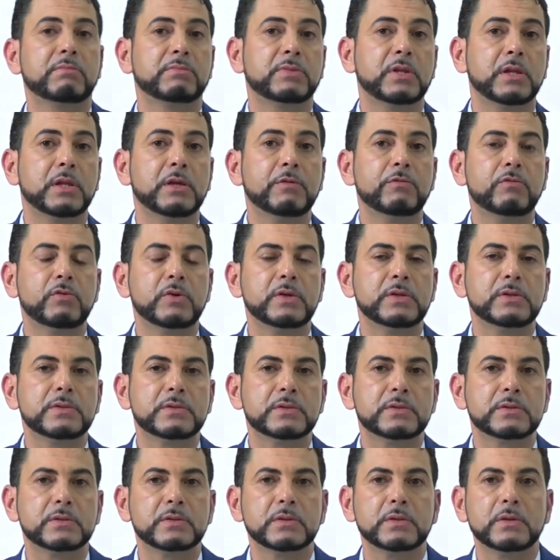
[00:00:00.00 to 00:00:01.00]

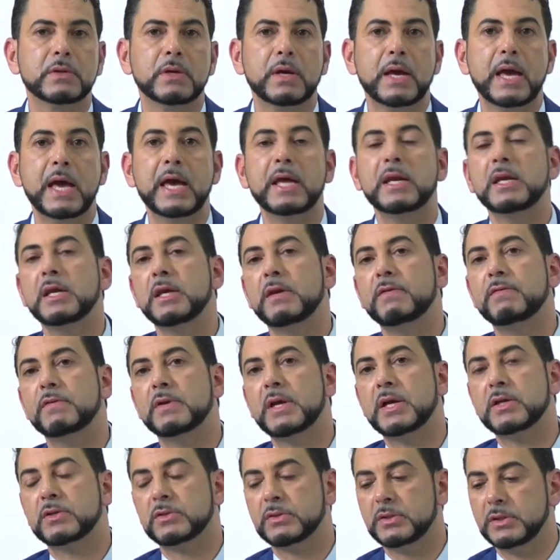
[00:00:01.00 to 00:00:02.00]
deliveries, and even
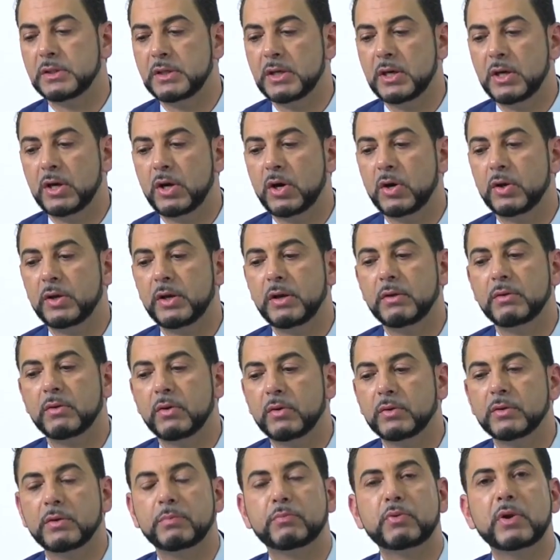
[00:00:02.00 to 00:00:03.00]
actually
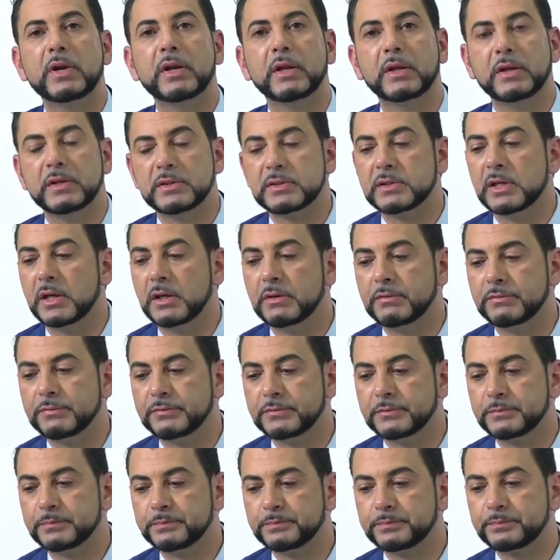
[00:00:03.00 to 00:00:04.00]
on the product itself.